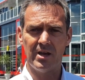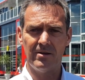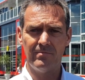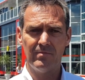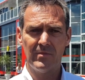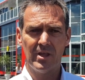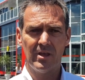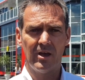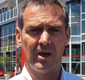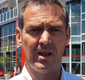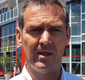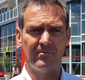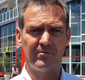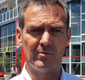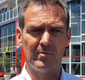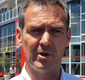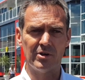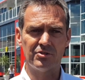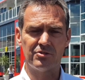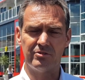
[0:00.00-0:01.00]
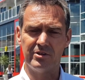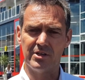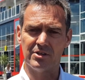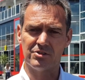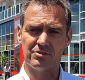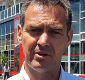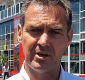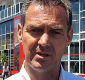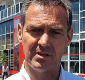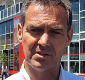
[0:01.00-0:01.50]
and then from Austria
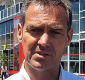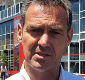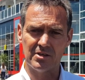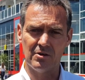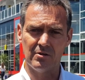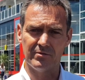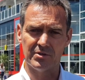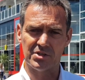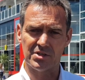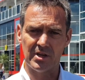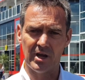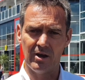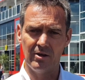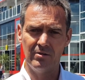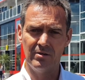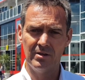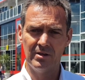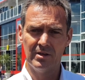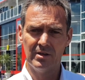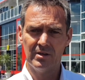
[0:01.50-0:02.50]
straight to Silverstone.